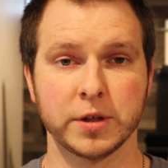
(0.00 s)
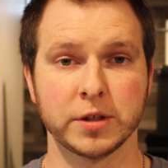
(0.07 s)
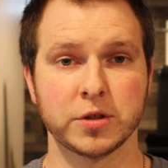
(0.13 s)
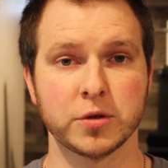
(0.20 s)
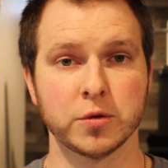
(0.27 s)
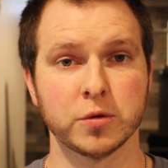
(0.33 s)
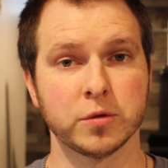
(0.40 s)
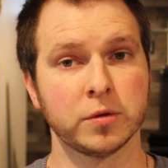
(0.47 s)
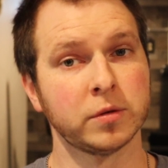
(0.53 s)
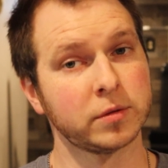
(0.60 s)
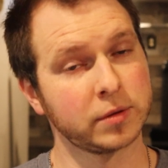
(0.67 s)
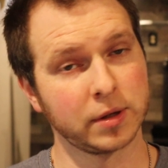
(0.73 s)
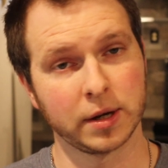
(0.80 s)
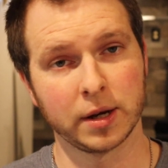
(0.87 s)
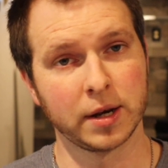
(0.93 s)
to
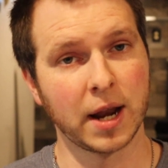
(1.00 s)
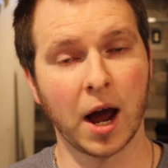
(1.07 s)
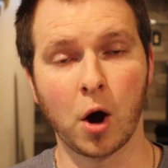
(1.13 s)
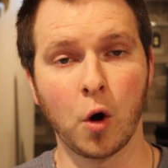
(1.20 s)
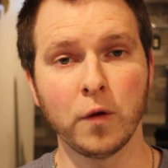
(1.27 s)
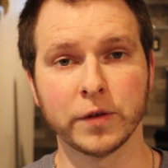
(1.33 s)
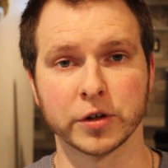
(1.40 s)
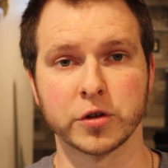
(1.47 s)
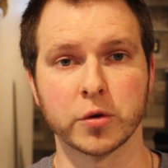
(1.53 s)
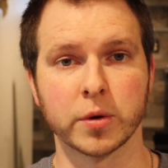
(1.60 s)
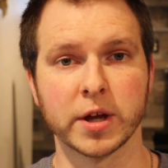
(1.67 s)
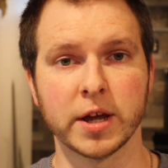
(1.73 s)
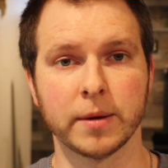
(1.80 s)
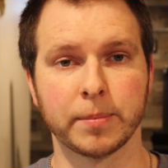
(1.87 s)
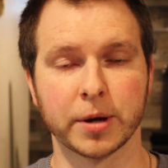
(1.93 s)
not overdo
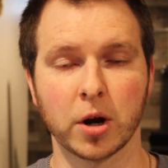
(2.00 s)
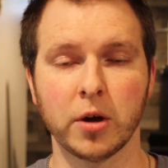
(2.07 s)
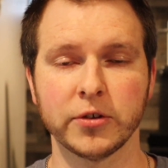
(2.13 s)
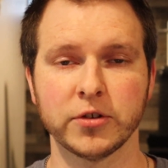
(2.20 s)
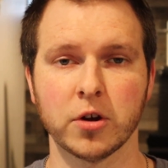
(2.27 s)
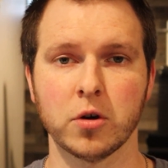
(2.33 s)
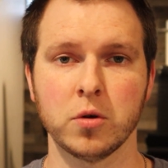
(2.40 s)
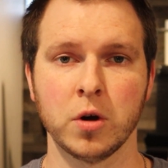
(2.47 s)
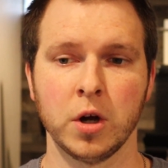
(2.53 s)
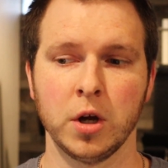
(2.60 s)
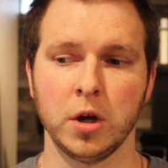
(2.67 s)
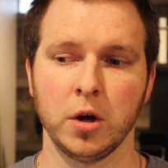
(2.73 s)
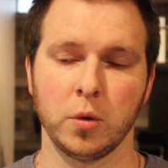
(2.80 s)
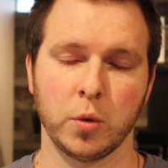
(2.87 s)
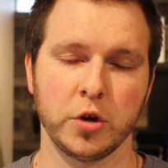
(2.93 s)
it, but also
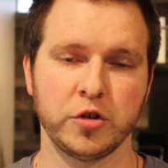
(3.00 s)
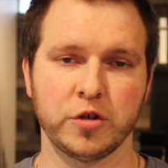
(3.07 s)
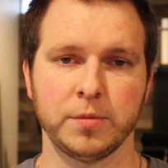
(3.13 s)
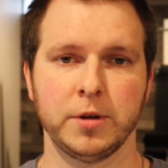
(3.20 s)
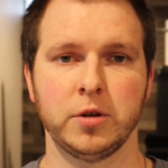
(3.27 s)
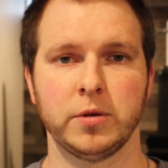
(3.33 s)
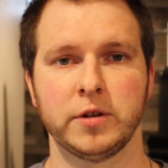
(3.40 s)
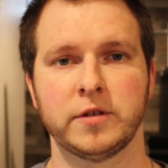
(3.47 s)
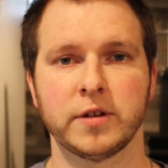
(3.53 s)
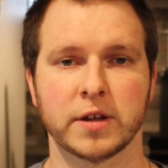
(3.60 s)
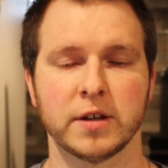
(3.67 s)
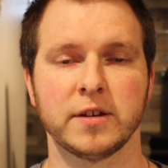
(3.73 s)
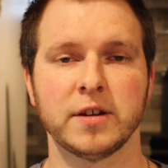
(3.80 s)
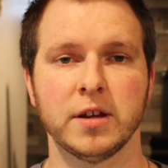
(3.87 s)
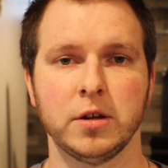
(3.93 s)
what you should be doing to
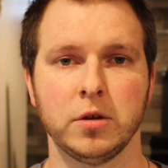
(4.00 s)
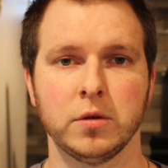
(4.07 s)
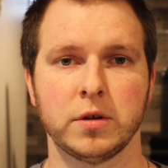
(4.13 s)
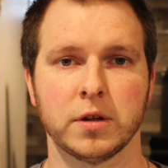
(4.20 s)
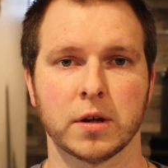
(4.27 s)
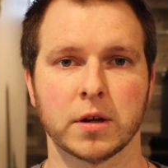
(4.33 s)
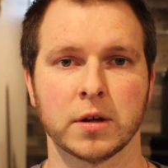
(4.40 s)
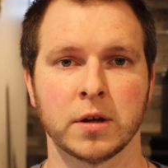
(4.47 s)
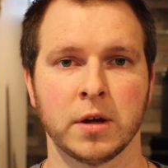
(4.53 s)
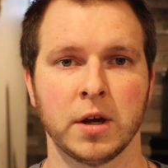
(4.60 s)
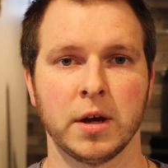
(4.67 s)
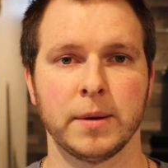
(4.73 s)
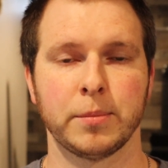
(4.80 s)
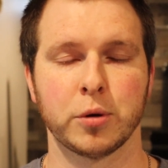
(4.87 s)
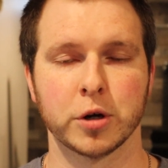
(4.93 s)
continue to
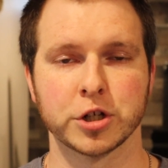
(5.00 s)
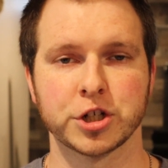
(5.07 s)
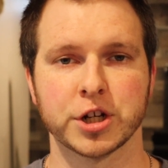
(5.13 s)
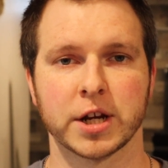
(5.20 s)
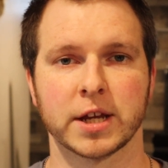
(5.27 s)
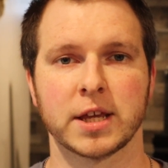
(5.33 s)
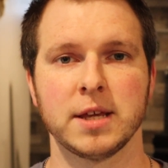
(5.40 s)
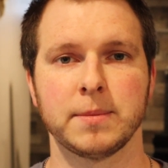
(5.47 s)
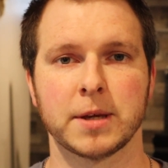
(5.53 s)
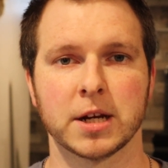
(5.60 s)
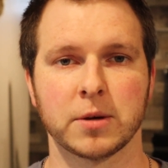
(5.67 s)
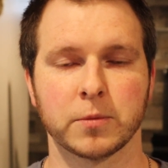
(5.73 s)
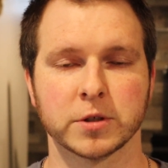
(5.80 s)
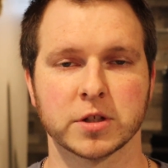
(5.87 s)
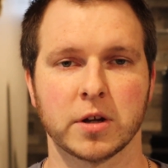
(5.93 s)
push and keep
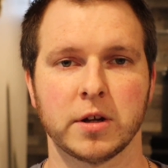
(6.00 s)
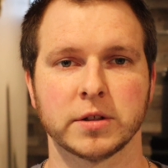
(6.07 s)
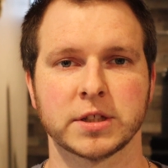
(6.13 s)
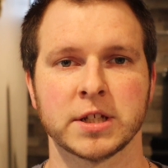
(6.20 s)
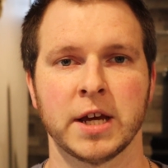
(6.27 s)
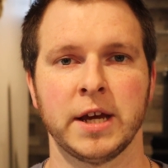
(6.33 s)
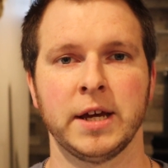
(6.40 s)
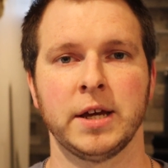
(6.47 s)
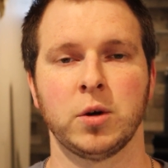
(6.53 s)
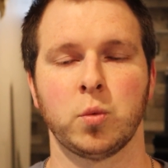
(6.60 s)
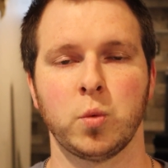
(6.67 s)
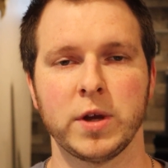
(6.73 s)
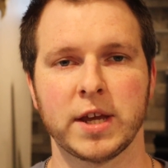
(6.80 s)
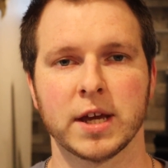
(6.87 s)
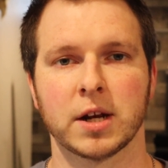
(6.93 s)
getting results
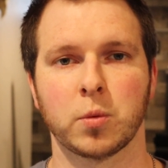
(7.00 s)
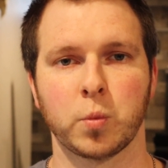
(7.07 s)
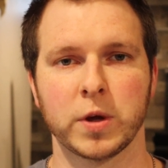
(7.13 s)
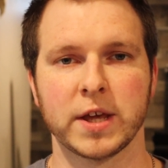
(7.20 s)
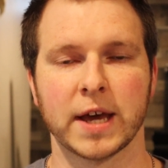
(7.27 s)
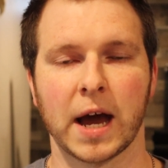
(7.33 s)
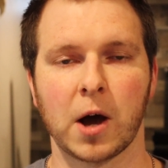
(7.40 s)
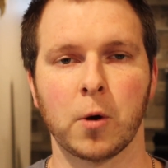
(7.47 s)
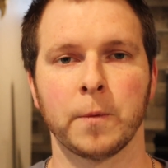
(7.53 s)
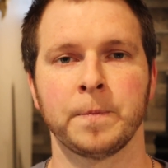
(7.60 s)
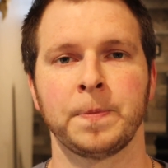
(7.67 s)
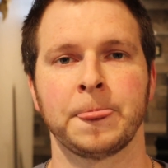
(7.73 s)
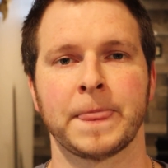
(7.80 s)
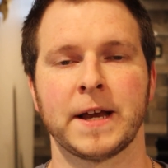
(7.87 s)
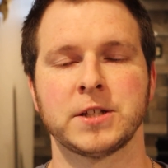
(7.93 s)
week in and week out.
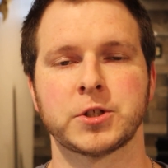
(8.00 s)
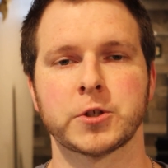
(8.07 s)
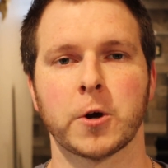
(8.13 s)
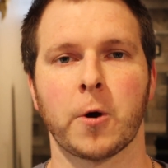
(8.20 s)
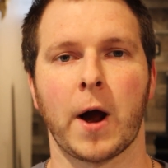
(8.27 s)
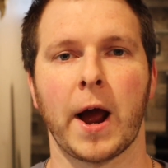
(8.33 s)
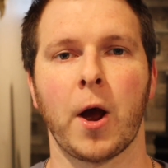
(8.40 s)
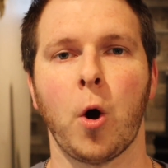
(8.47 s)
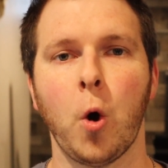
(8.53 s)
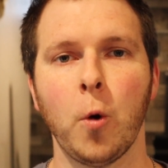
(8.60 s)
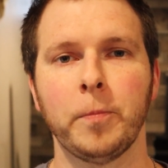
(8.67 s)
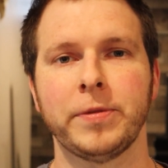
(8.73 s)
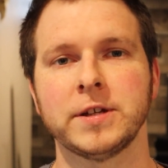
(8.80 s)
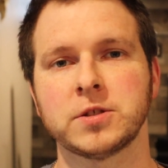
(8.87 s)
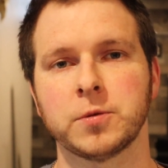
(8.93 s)
And so I
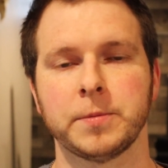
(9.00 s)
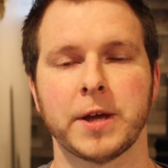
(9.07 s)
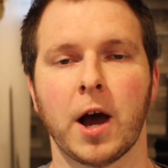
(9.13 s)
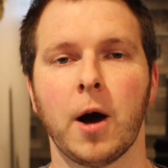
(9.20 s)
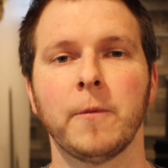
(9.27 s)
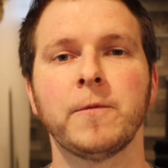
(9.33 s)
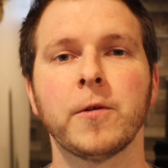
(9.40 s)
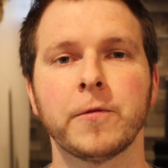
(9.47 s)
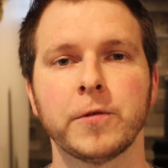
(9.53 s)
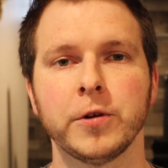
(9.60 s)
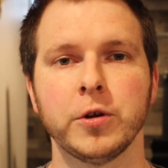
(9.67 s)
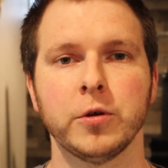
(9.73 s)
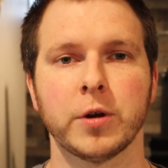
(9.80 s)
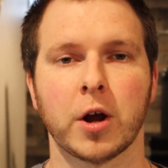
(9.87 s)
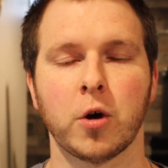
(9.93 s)
hope this will be helpful for
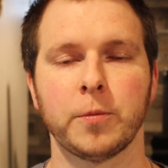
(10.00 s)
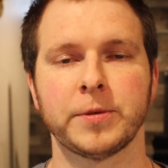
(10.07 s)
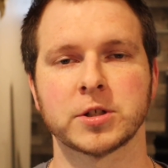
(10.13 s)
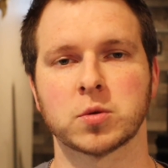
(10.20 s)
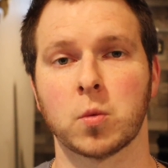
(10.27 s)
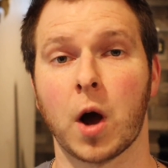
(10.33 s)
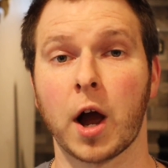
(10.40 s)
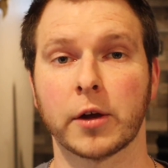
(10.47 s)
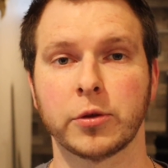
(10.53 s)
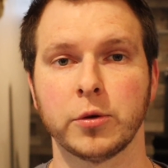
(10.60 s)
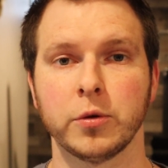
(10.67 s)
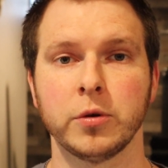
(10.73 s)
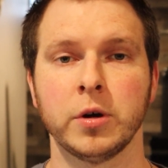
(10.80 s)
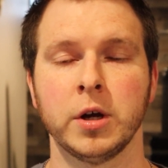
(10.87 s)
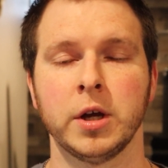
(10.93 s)
you, and I hope this
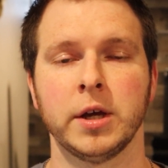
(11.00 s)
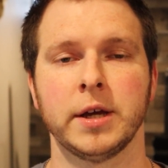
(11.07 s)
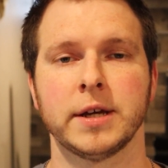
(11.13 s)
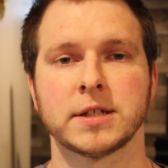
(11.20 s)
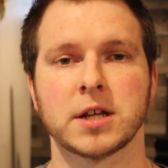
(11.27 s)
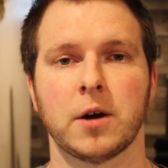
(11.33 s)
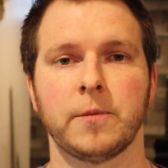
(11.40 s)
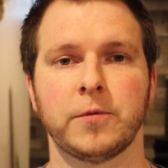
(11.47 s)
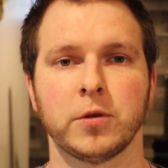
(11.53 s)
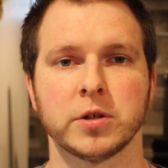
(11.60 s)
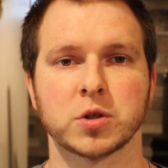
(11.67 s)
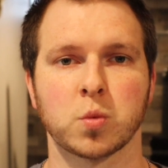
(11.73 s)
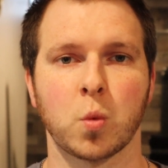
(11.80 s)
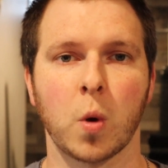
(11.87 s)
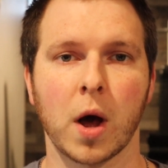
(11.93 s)
walkthrough is helpful
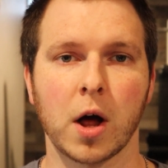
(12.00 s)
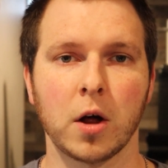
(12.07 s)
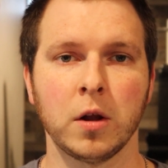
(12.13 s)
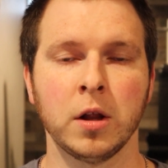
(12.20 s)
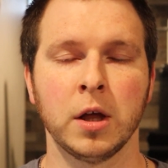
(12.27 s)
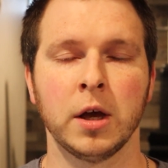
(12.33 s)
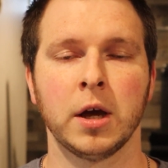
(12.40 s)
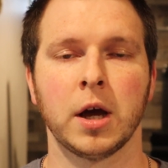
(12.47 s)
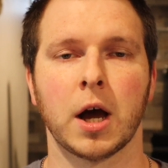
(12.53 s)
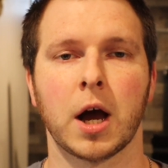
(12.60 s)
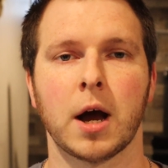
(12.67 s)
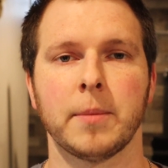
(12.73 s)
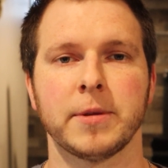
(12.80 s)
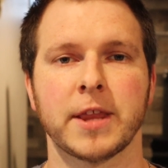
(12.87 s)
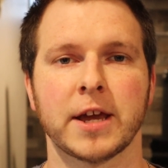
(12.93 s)
as well,
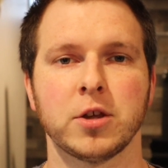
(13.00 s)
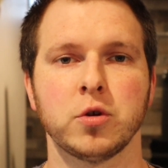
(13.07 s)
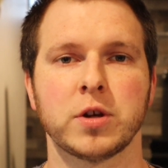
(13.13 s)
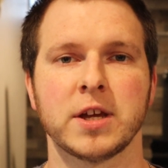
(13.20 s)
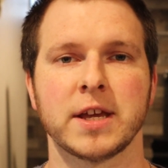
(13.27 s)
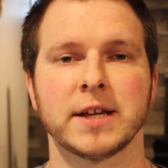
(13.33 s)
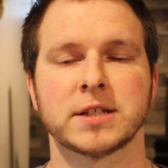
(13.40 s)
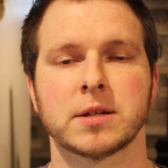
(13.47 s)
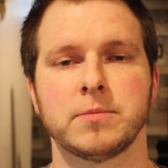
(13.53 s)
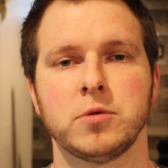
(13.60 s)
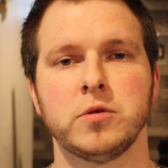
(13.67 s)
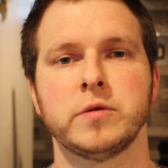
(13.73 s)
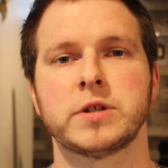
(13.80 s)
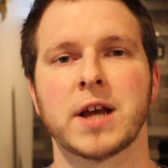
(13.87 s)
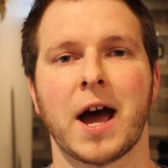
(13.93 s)
and that you can get some
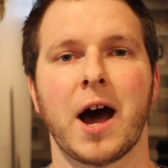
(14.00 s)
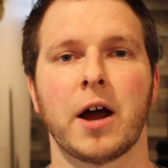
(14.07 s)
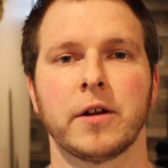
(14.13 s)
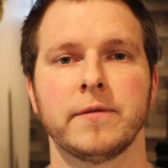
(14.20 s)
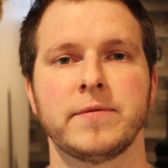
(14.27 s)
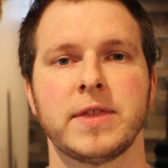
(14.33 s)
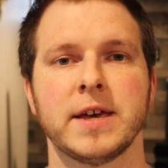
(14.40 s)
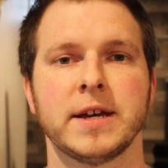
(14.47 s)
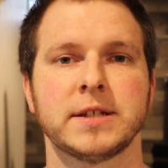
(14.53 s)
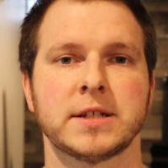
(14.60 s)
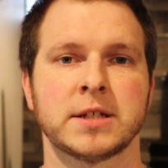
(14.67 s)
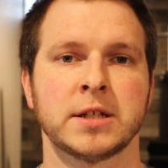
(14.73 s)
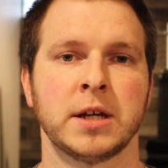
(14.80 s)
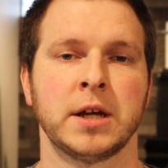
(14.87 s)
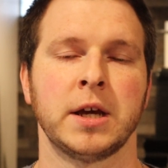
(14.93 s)
use out of
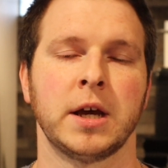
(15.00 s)
this